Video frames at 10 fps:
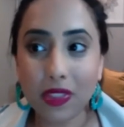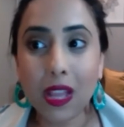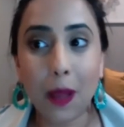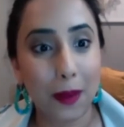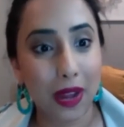
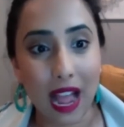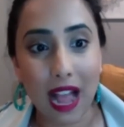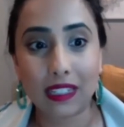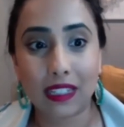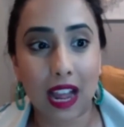But
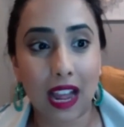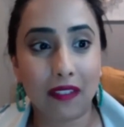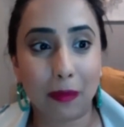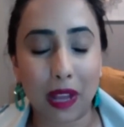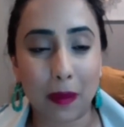as I've
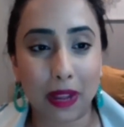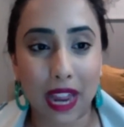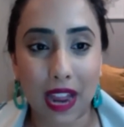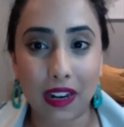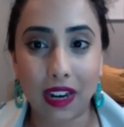become a
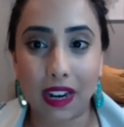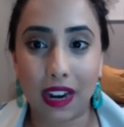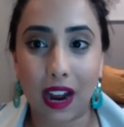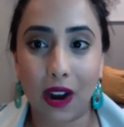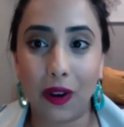candidate
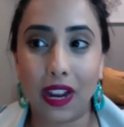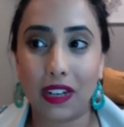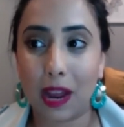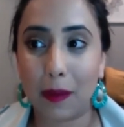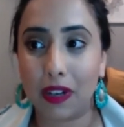now, and
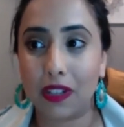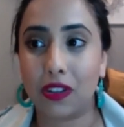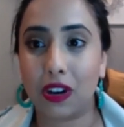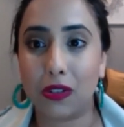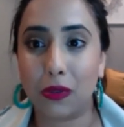I'm going to
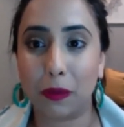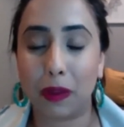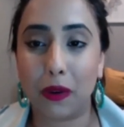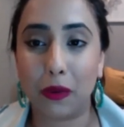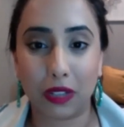start doing my
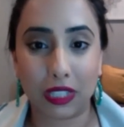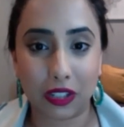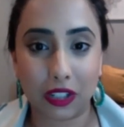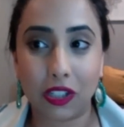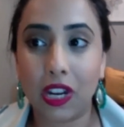own
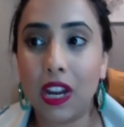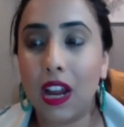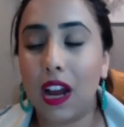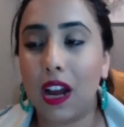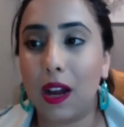research,
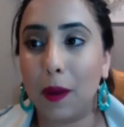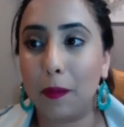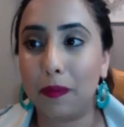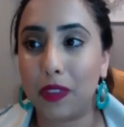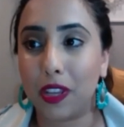um,
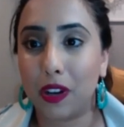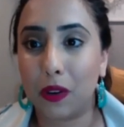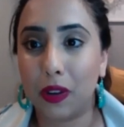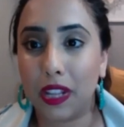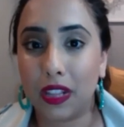you know,
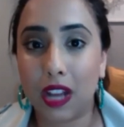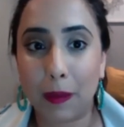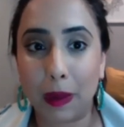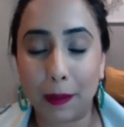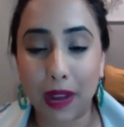in the
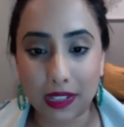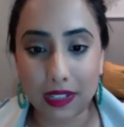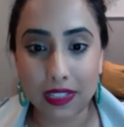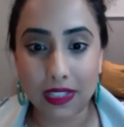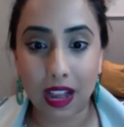coming
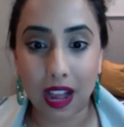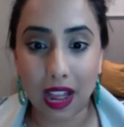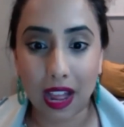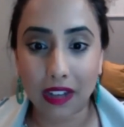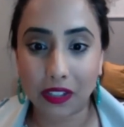months, I
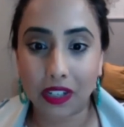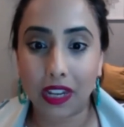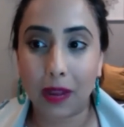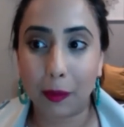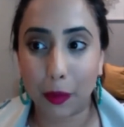actually
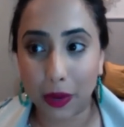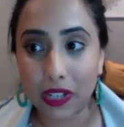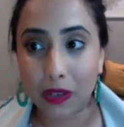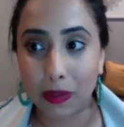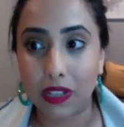am going
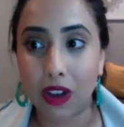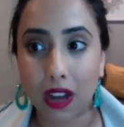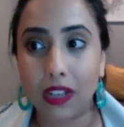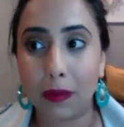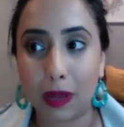to be
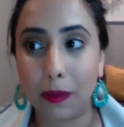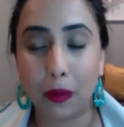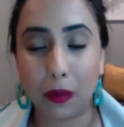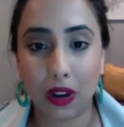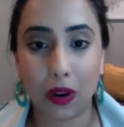talking to people
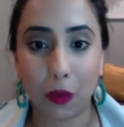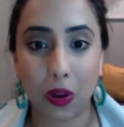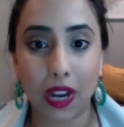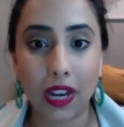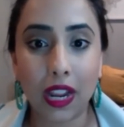
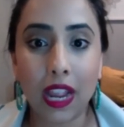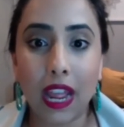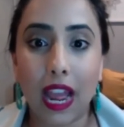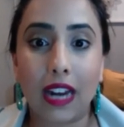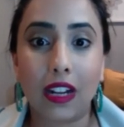one-on-one
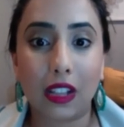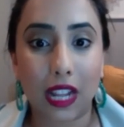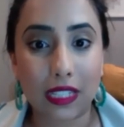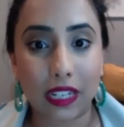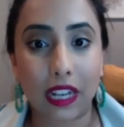and
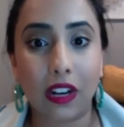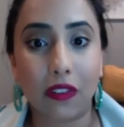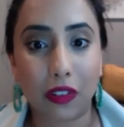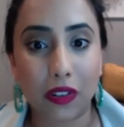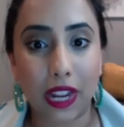collecting
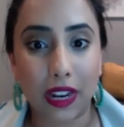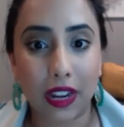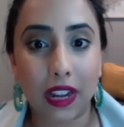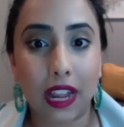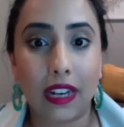interview
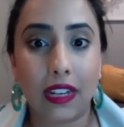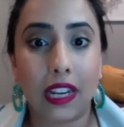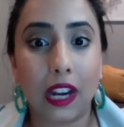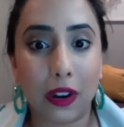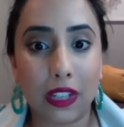data and
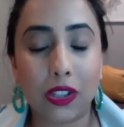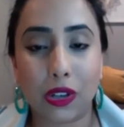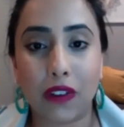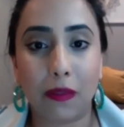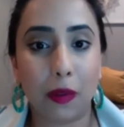hearing
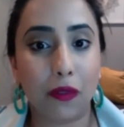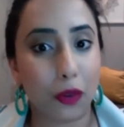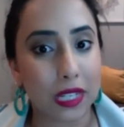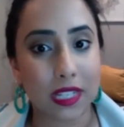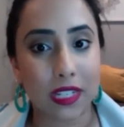straight from the
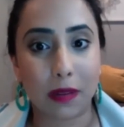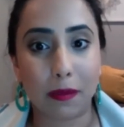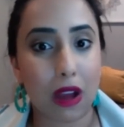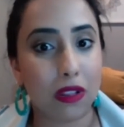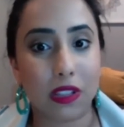voices and
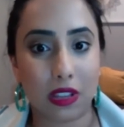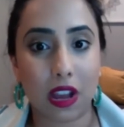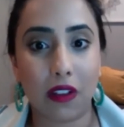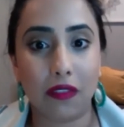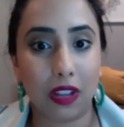mouths
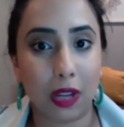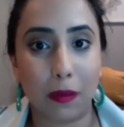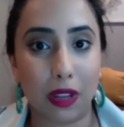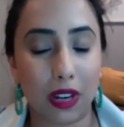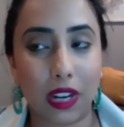of the
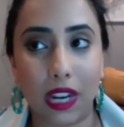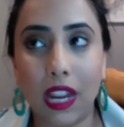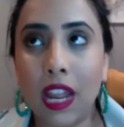community.